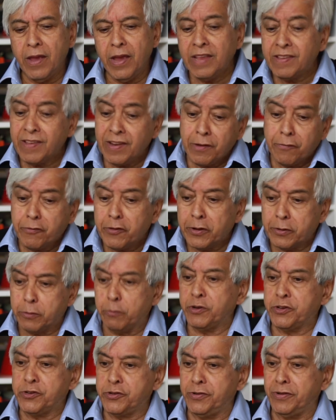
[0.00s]
it's a difficult
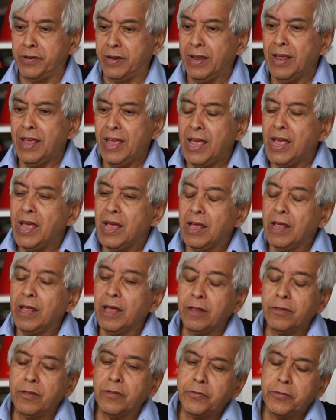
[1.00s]
question.
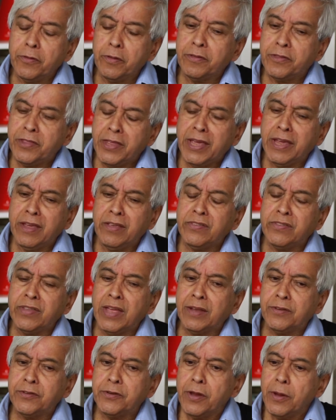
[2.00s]
The thing is
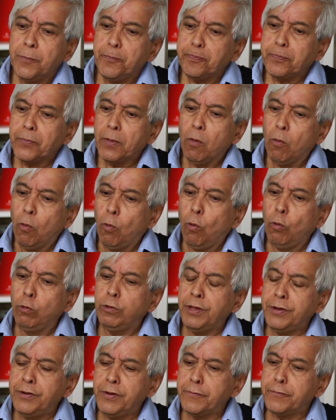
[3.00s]
that all
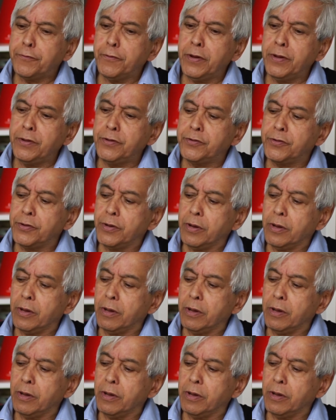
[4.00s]
the different